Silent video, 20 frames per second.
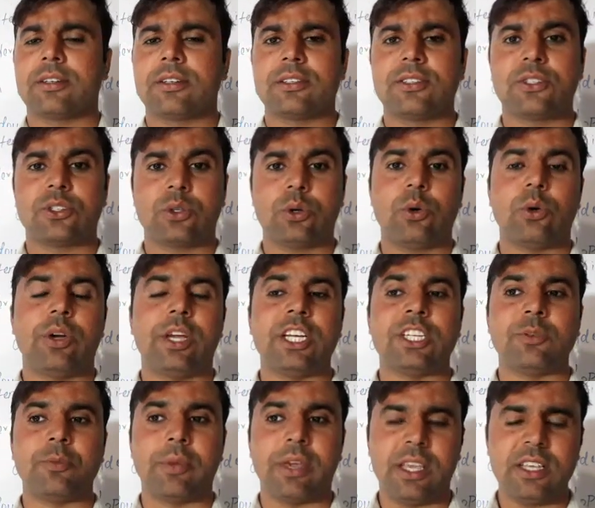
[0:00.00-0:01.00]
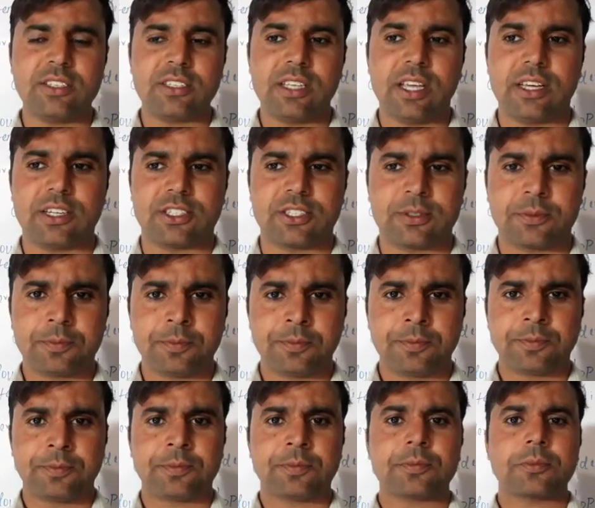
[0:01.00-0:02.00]
So it means that
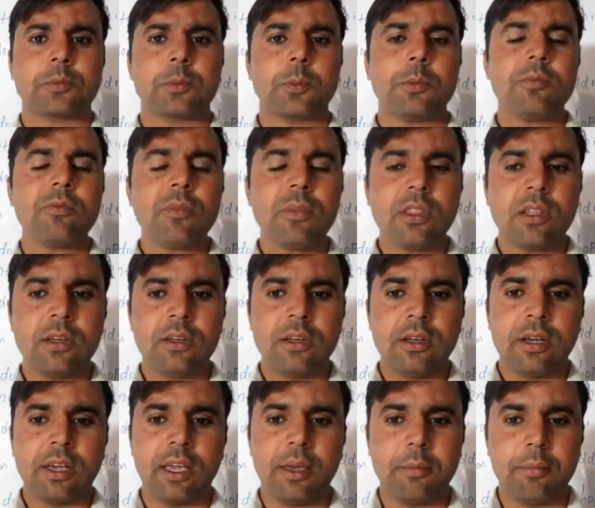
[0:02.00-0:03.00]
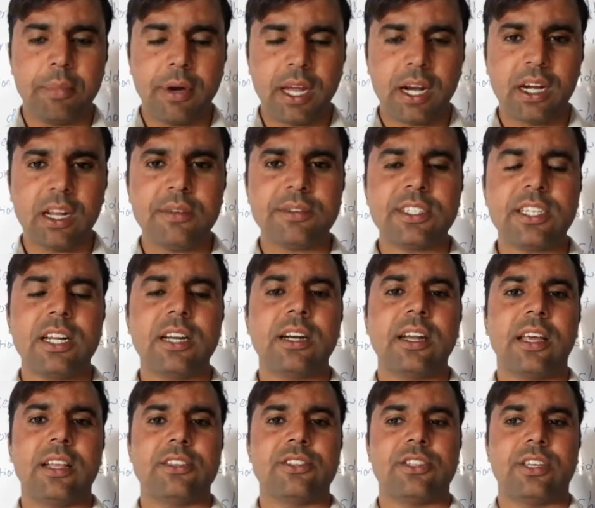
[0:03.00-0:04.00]
imperative
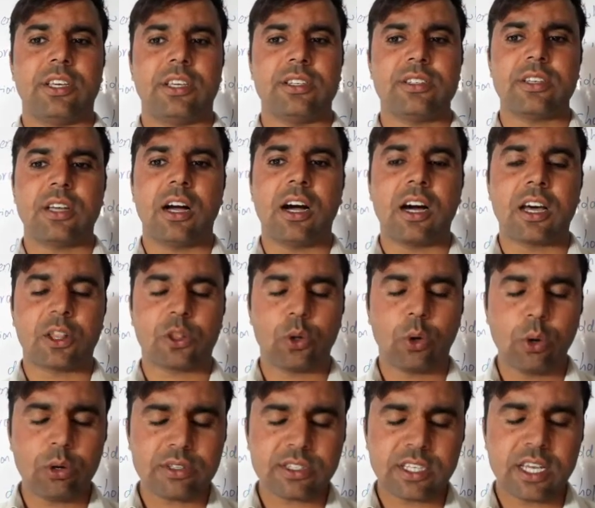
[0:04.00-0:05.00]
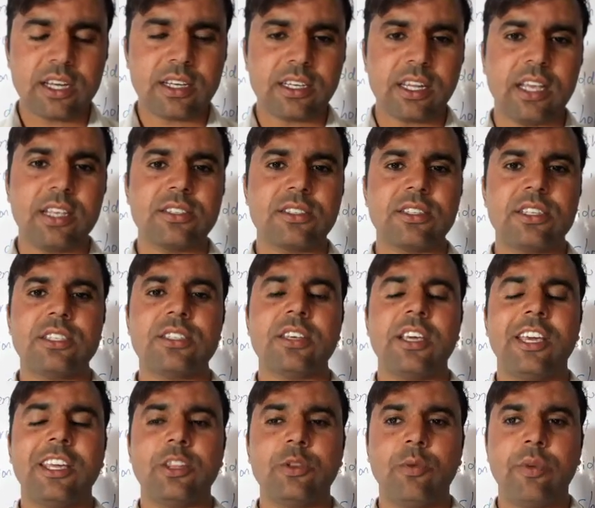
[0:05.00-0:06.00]
sentences are those sentences
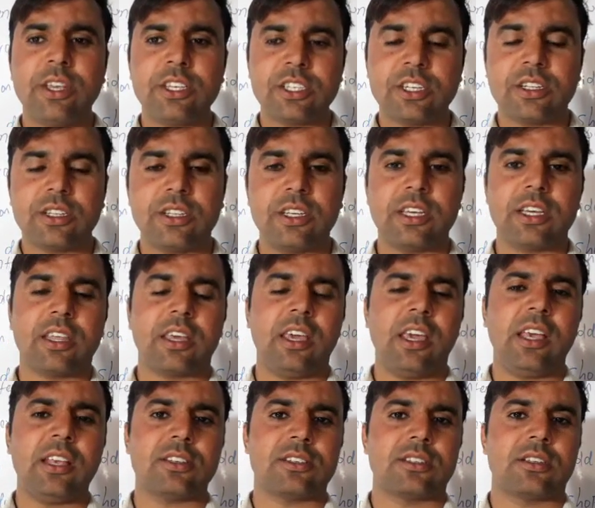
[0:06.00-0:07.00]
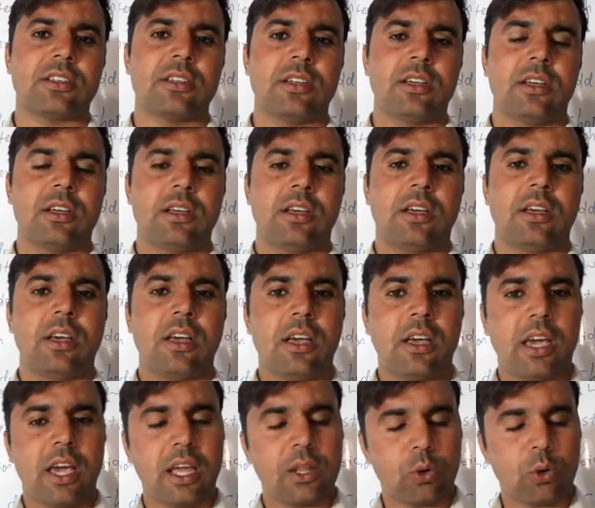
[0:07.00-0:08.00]
in which there is an